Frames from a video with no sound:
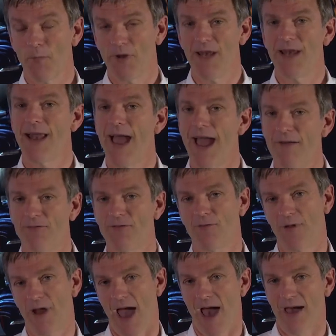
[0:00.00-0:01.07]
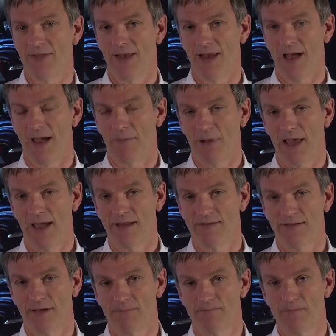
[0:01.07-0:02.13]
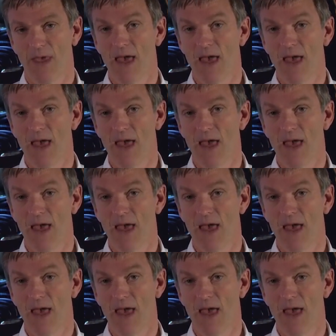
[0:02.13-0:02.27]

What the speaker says: We didn't have to react the lap later.